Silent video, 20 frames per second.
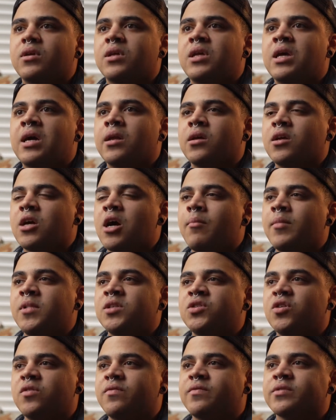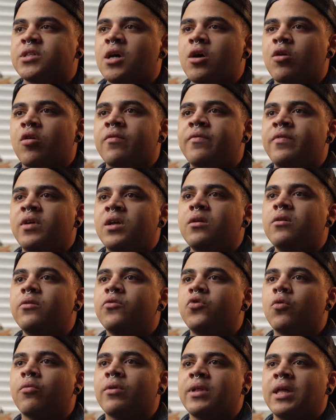kind of got me into photography
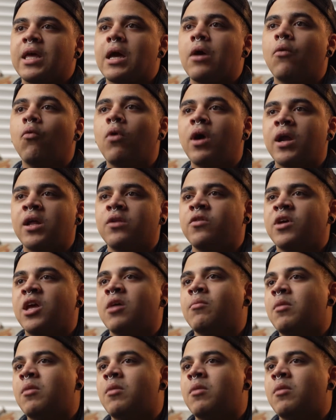to where like I wanted to get my